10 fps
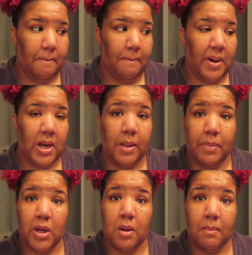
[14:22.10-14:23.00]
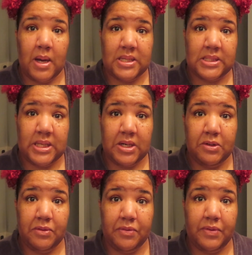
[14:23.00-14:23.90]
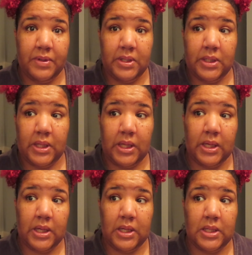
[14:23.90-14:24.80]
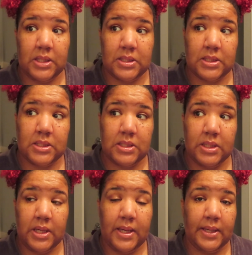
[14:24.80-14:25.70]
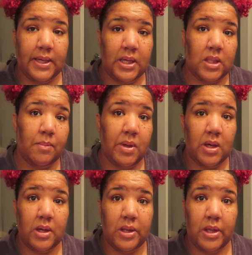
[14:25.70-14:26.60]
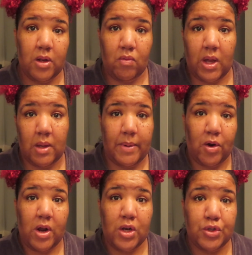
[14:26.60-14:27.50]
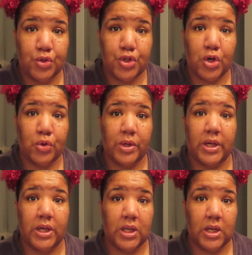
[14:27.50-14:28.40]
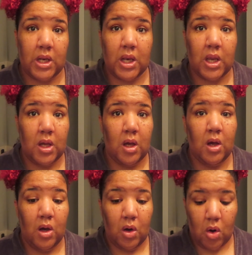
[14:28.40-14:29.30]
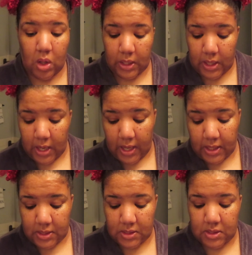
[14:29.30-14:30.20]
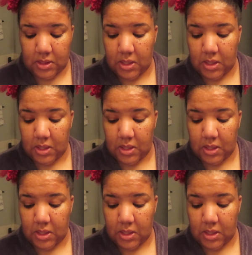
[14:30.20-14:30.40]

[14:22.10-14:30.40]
body butter myself and get into bed and write in my gratitude journal and call it a night.